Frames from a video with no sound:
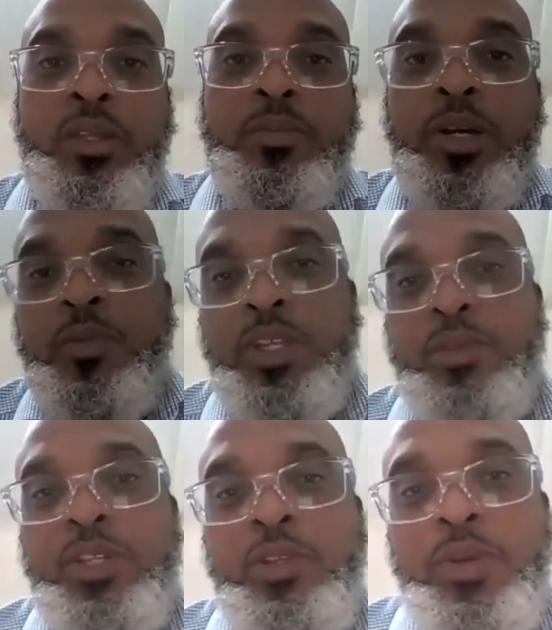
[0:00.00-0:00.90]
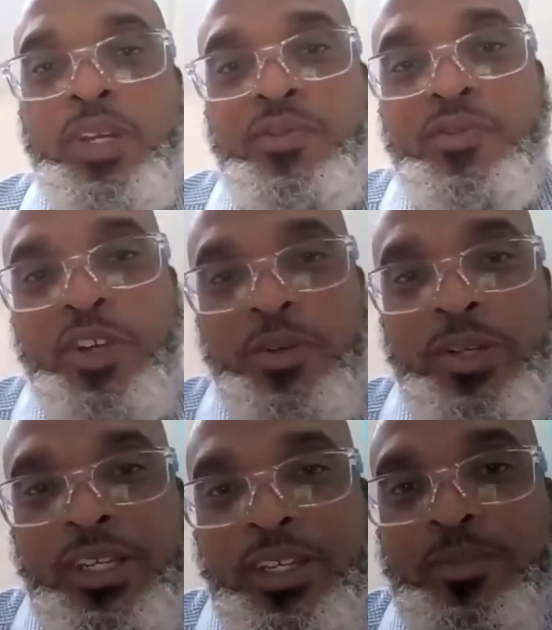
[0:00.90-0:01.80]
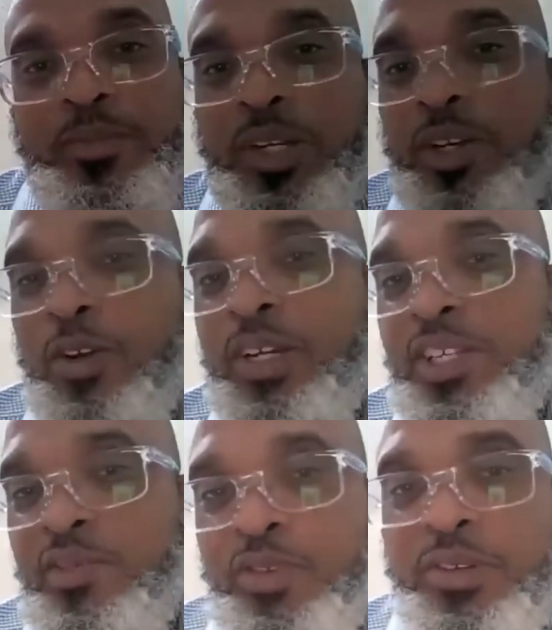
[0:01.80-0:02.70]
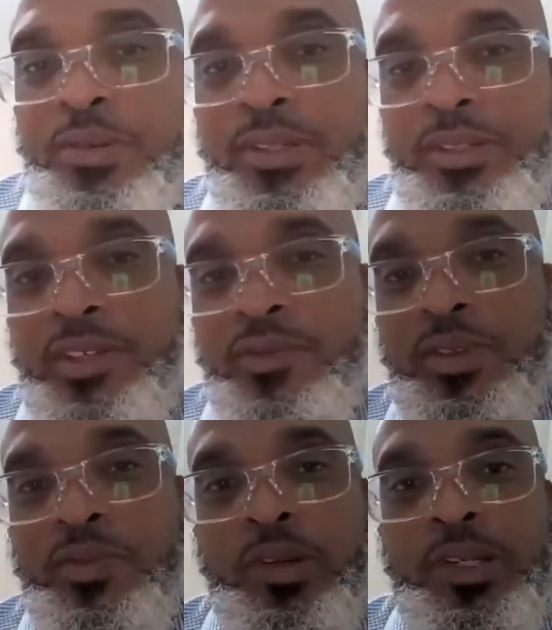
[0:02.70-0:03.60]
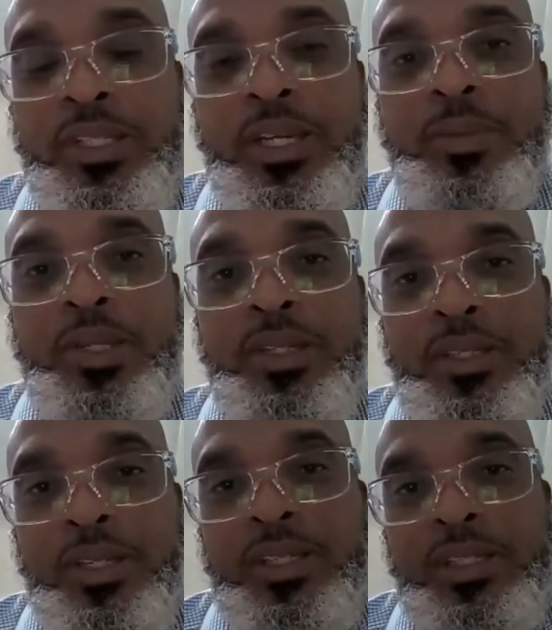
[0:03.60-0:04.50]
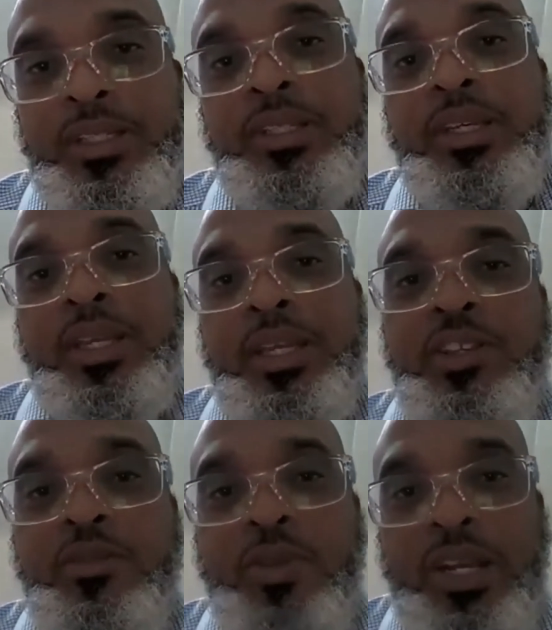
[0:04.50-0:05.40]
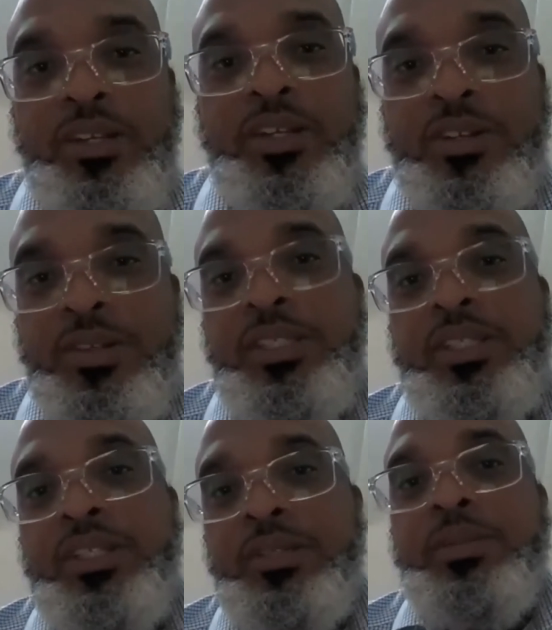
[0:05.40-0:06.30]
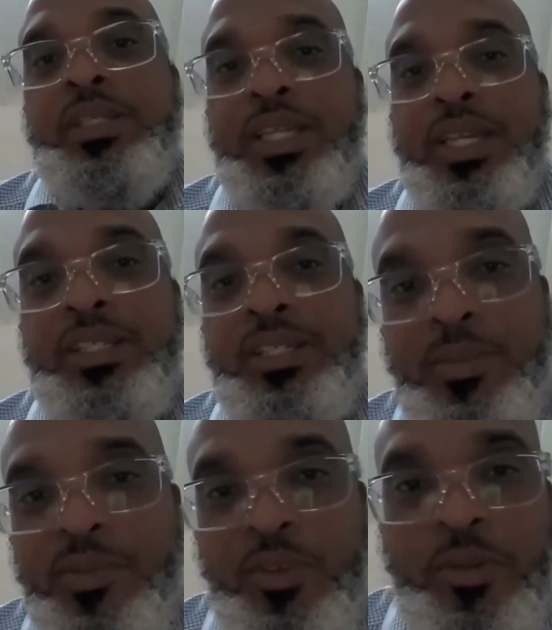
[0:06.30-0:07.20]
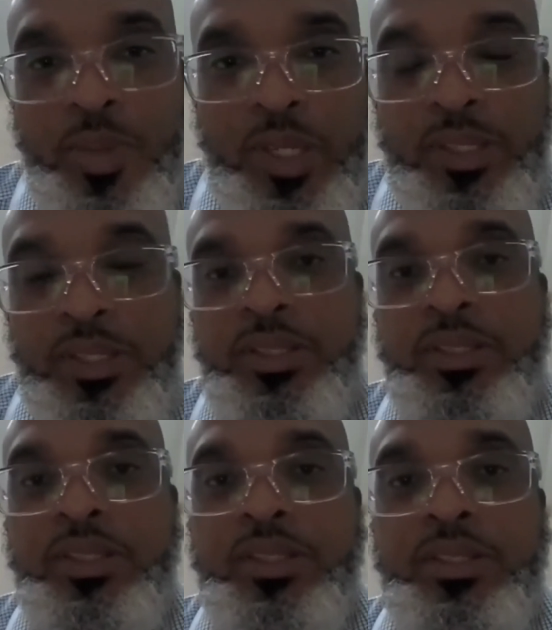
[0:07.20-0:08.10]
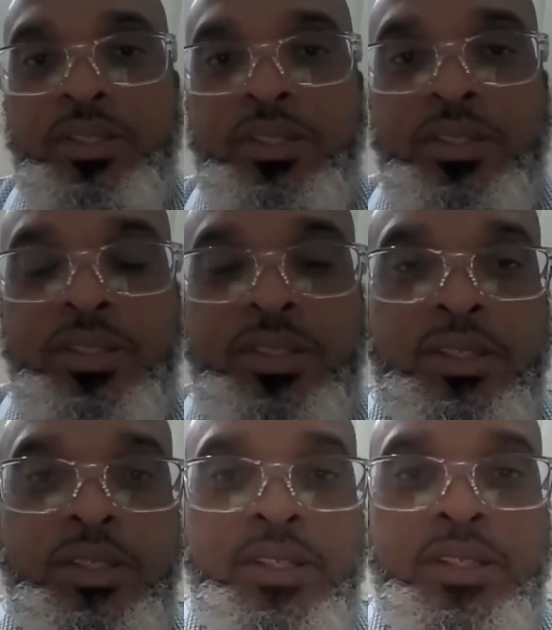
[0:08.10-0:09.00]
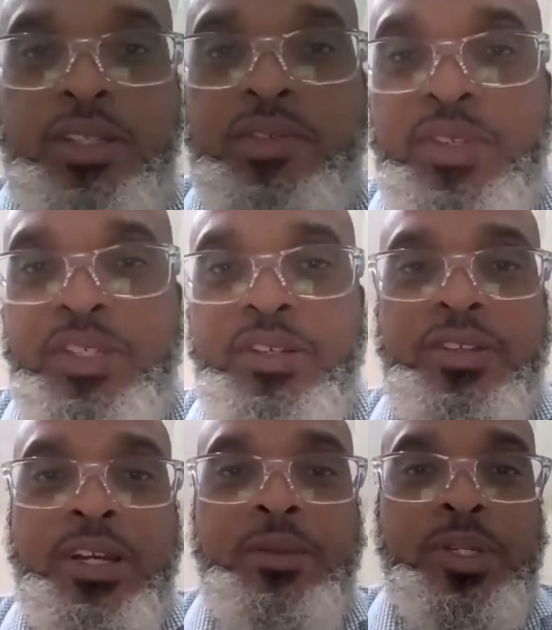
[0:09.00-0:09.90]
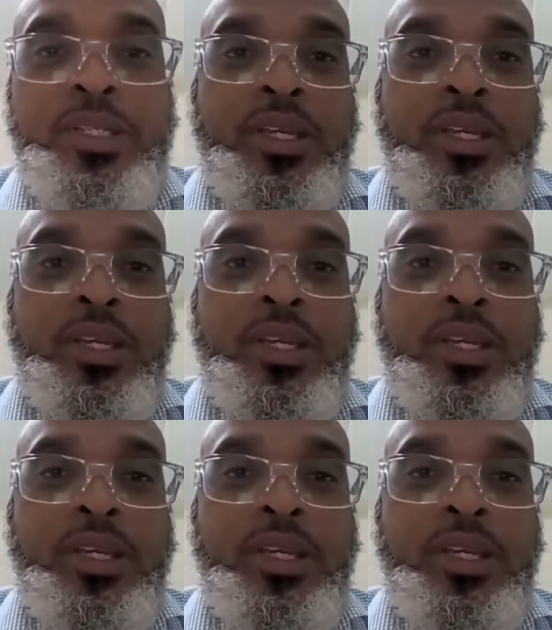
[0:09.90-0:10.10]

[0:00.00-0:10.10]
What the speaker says: But we do it frequently, but not as frequent, if you understand me. It's a regular occurrence in terms of sending some of our patients to the physiotherapist.